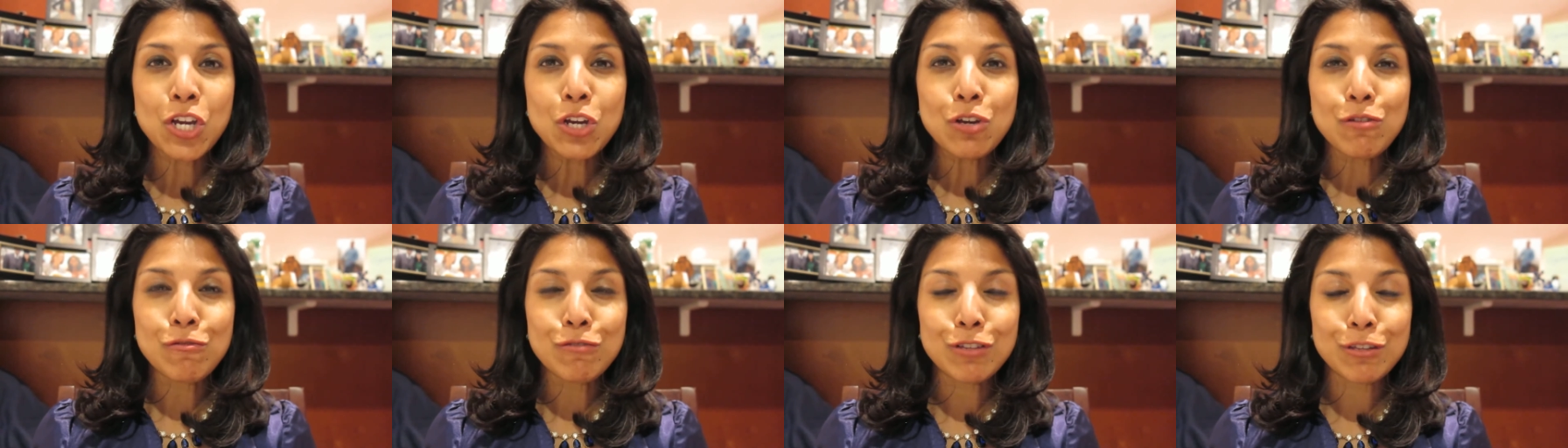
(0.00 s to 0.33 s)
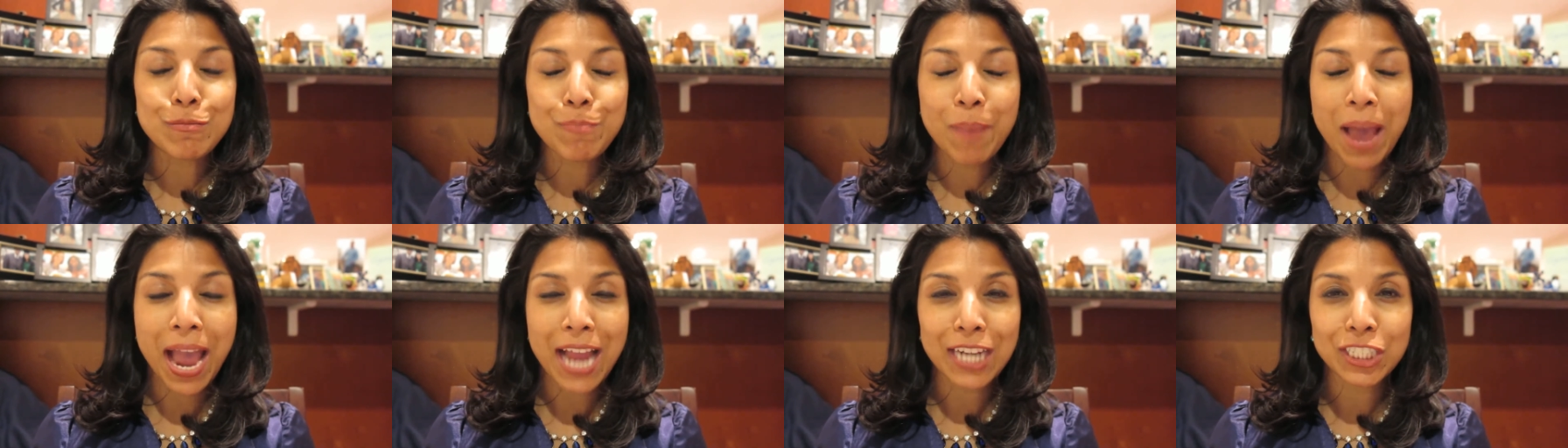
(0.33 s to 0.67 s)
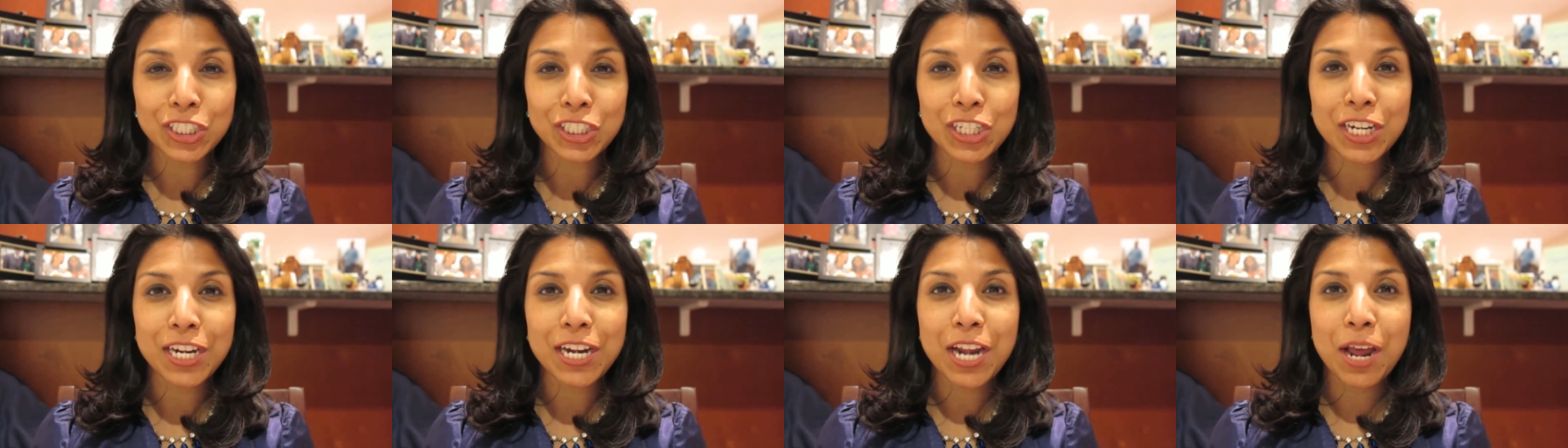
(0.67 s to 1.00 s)
who's
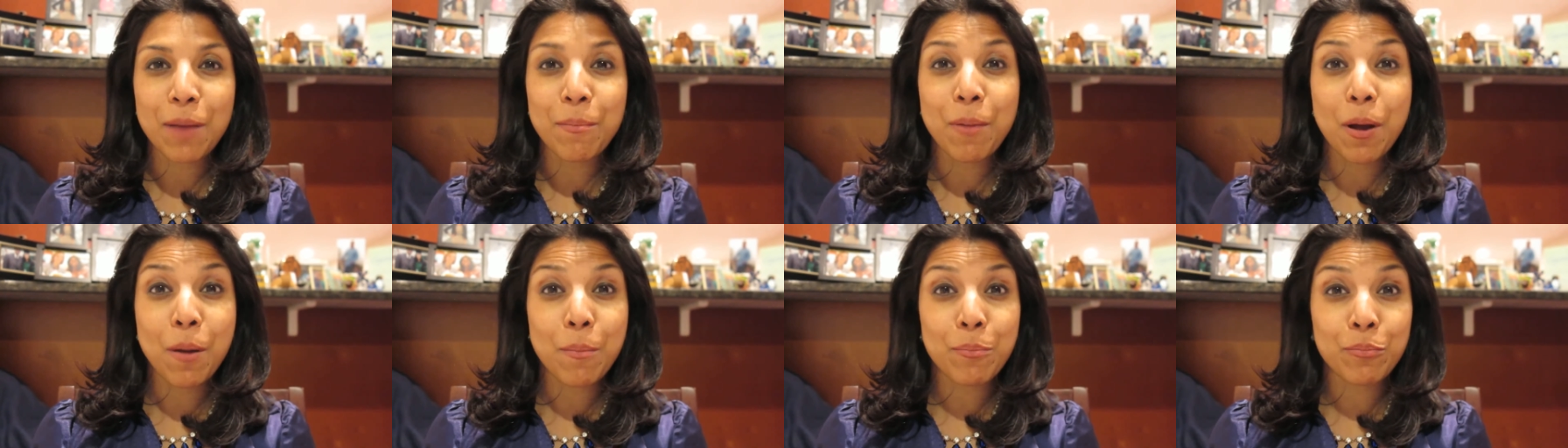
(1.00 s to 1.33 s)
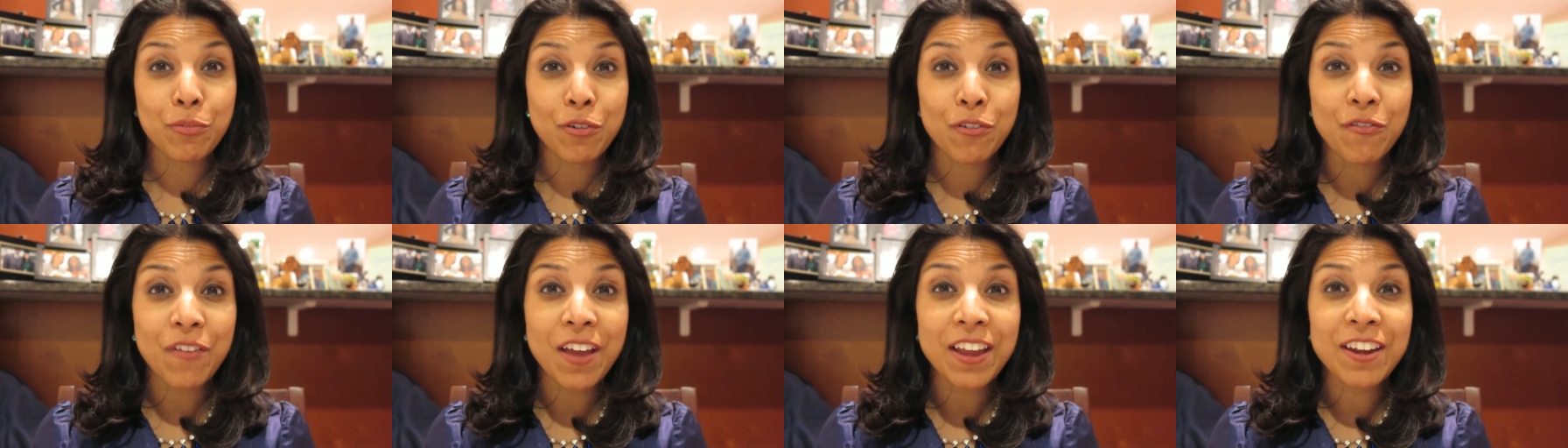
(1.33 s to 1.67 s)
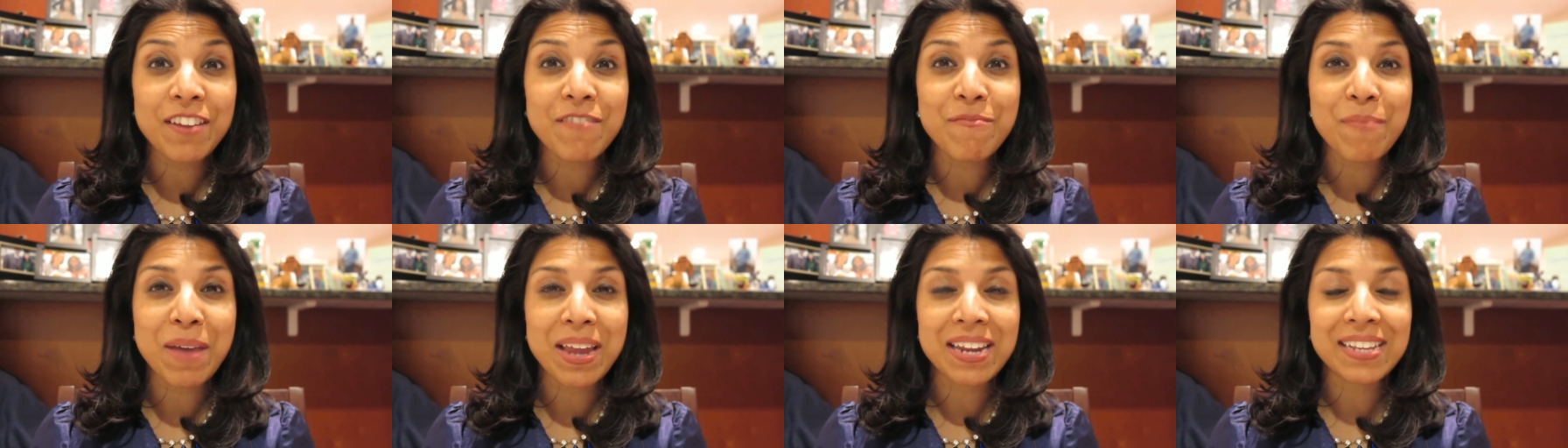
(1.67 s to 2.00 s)
passionate about
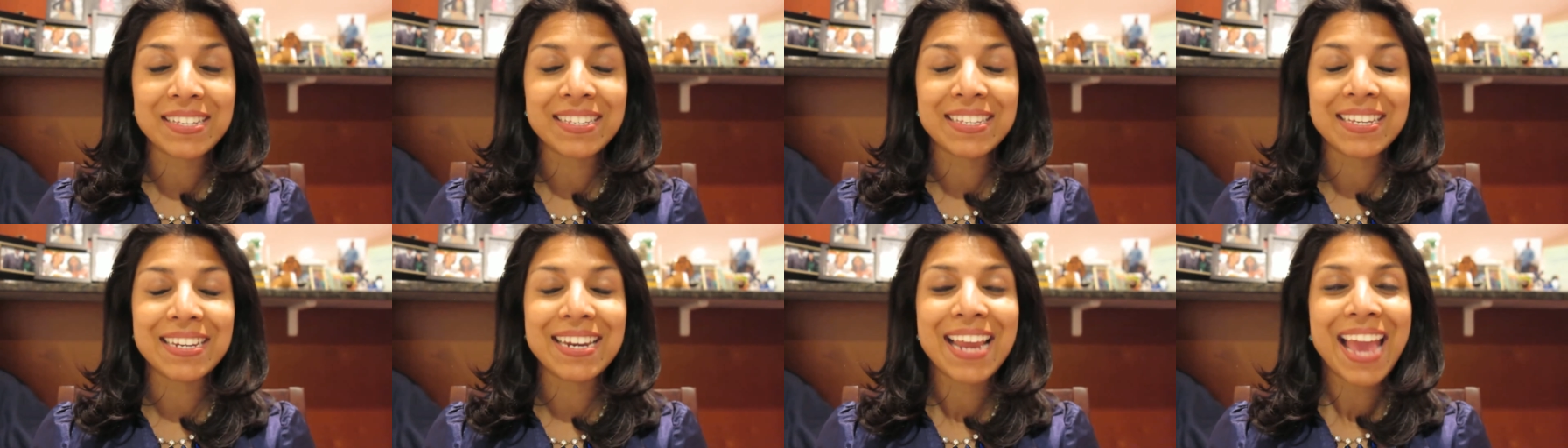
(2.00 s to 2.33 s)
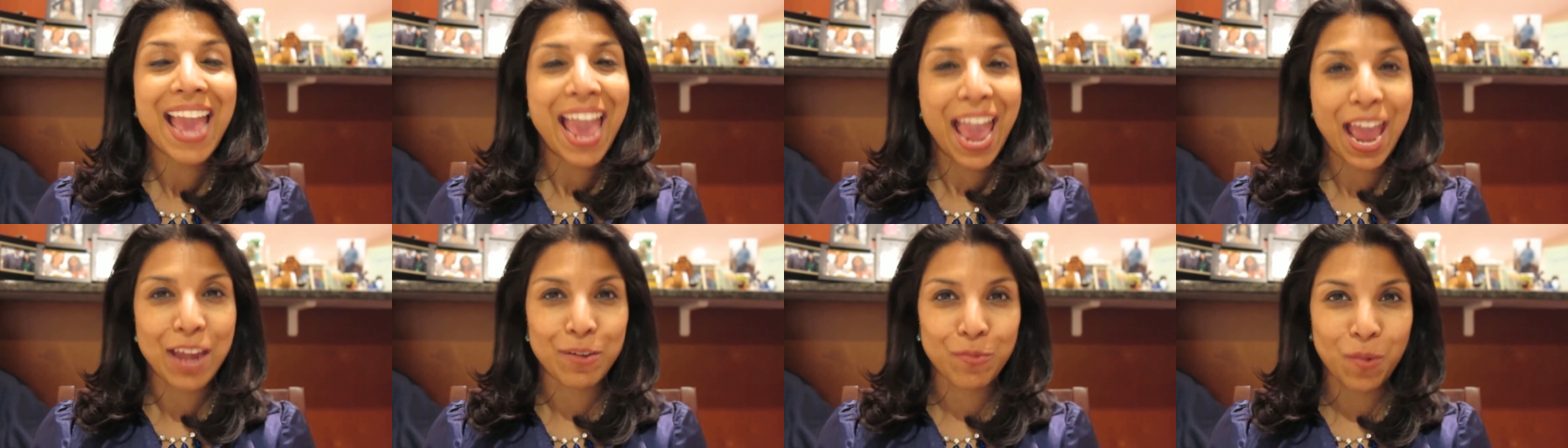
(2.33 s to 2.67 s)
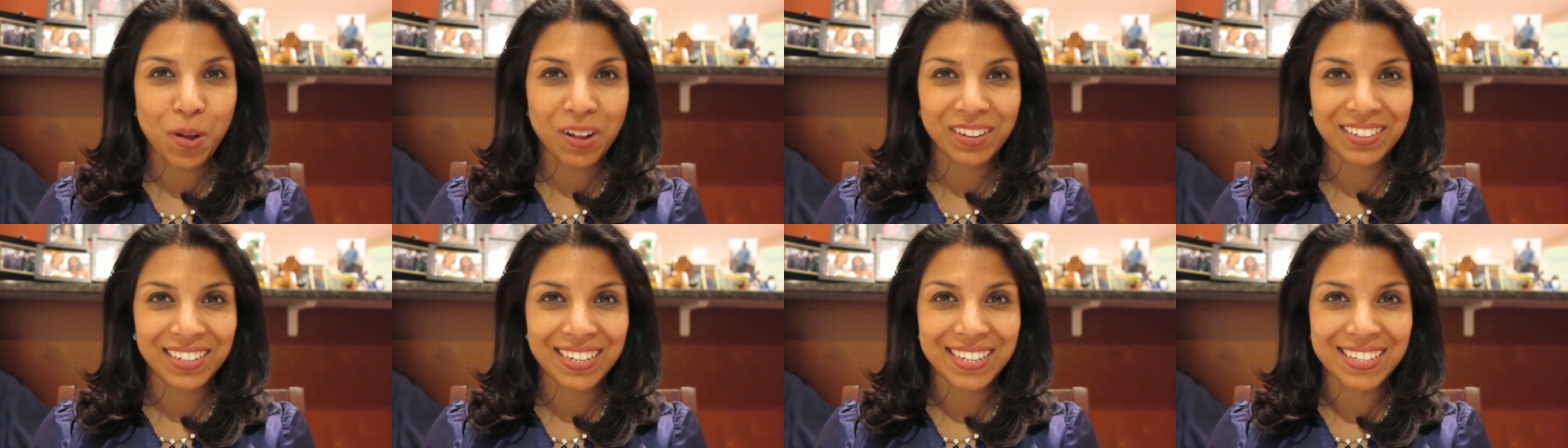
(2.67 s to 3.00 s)
preventive medicine and
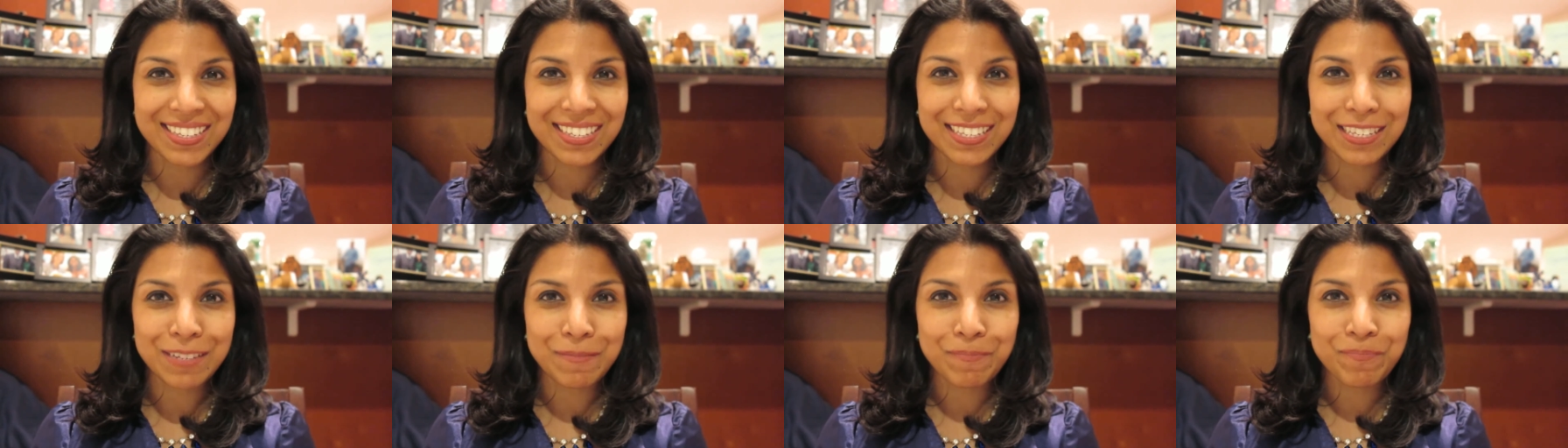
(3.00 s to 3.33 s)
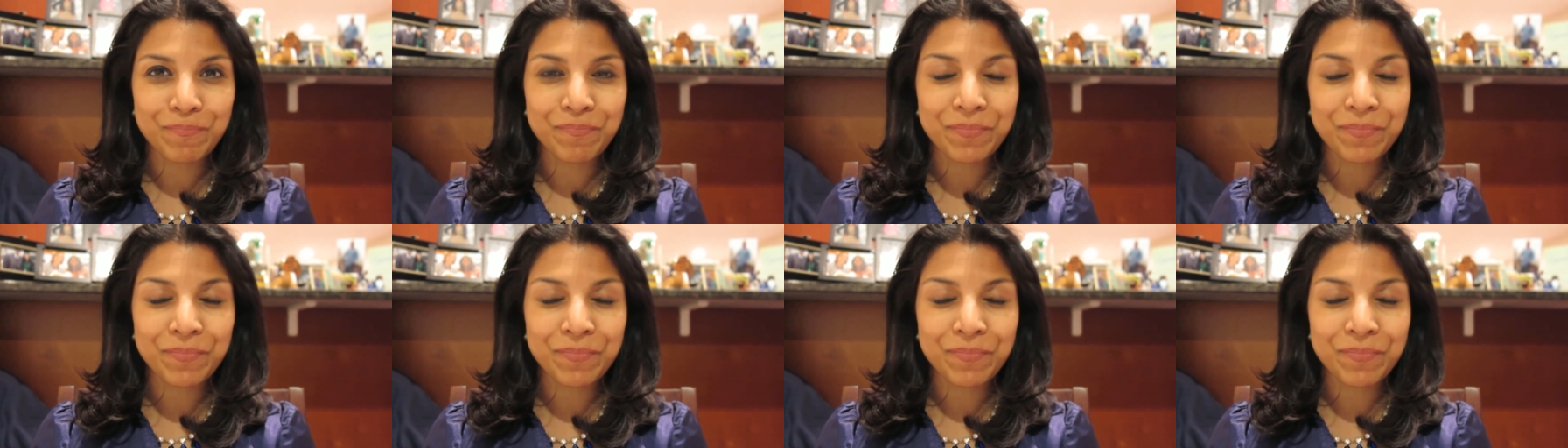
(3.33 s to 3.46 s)
wellness.